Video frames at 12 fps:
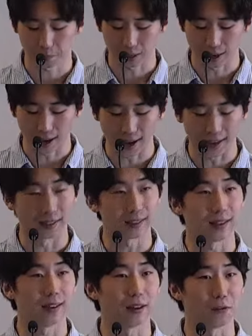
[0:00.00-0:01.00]
And
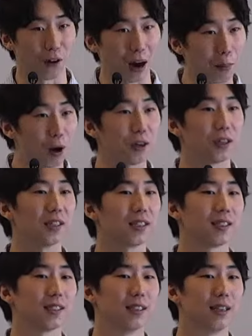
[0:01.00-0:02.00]
if I'm
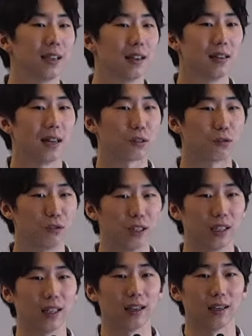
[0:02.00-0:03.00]
honest, that's
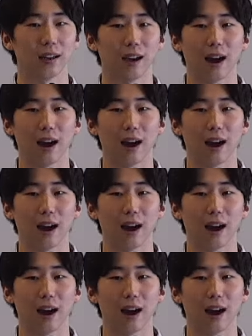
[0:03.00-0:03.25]
really